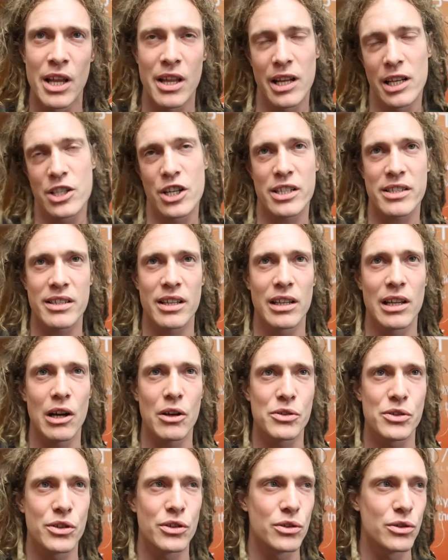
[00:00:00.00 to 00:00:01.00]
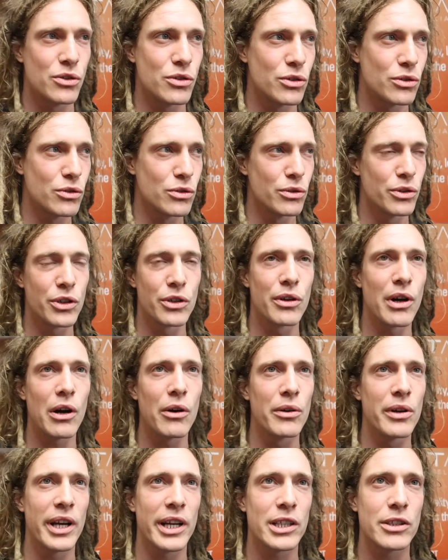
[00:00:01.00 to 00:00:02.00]
that just allows you to do your
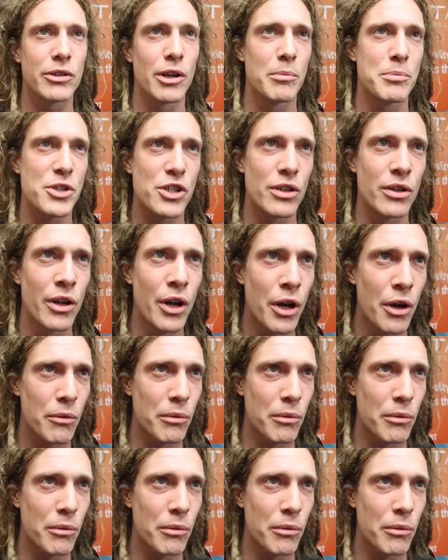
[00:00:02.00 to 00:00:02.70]
own encryption